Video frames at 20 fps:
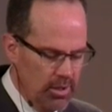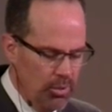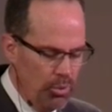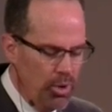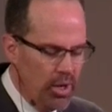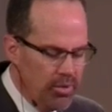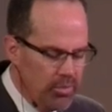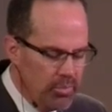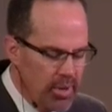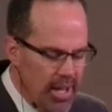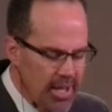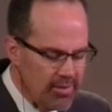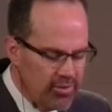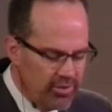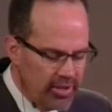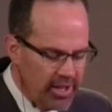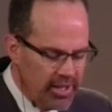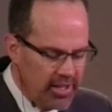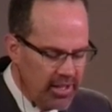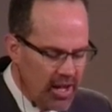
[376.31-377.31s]
One man
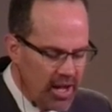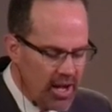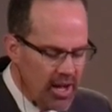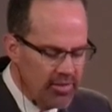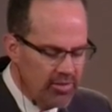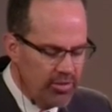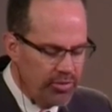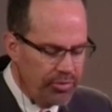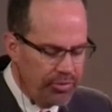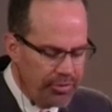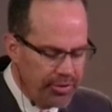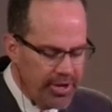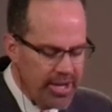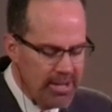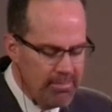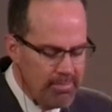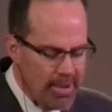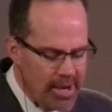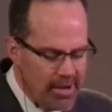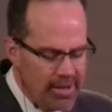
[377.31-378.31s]
said God's
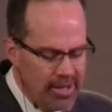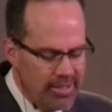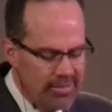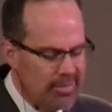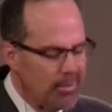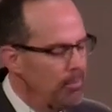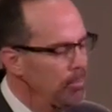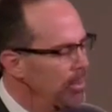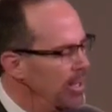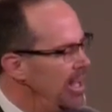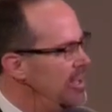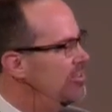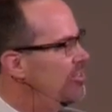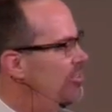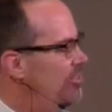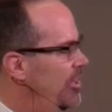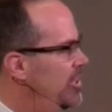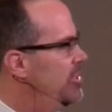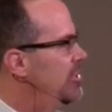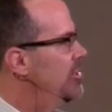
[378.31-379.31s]
free merit to
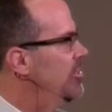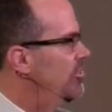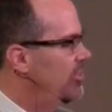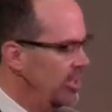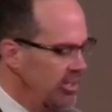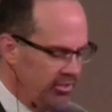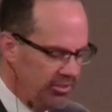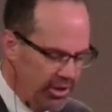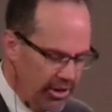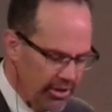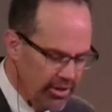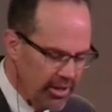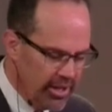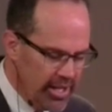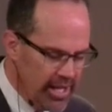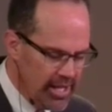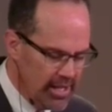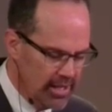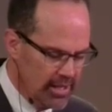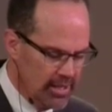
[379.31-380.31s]
bless sinners
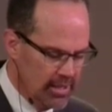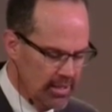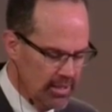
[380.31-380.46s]
eternally.